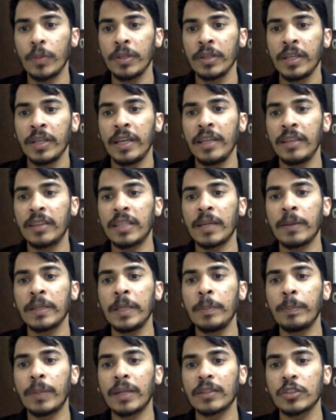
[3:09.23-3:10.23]
Hip
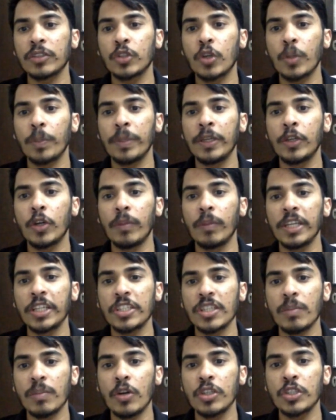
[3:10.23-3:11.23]
arthroscopy
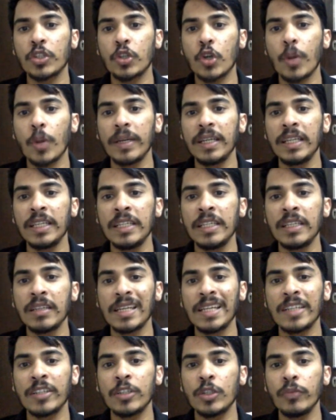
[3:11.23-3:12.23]
complication, most commonly
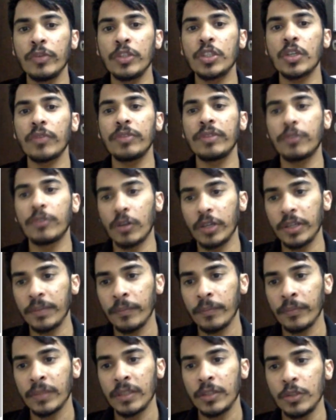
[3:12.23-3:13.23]
related to which of the following?
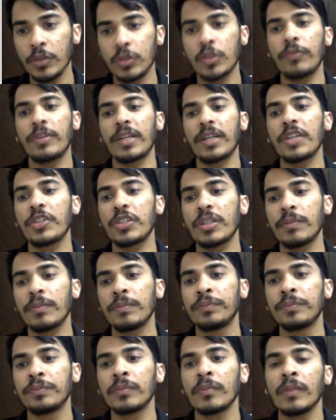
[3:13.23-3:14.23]
Use of traction.
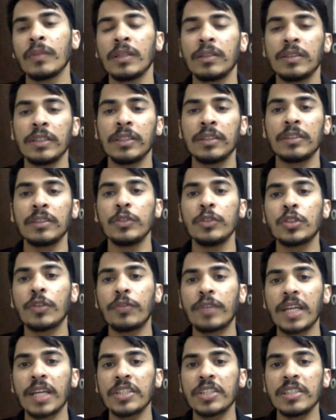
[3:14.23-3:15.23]
Use of
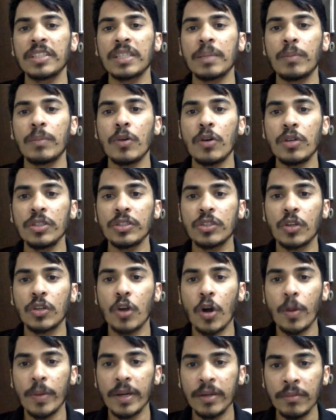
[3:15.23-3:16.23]
traction is the most
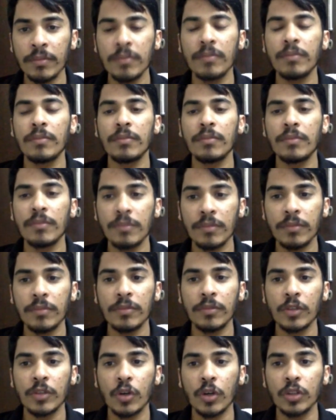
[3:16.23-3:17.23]
common
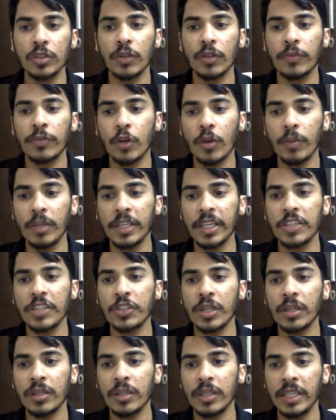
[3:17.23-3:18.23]
cause of
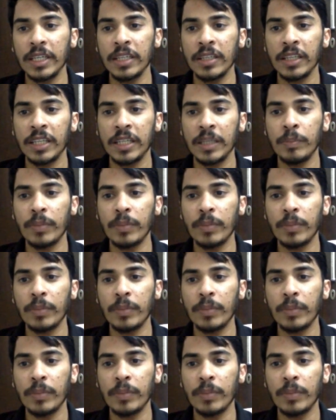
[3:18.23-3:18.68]
complication in hip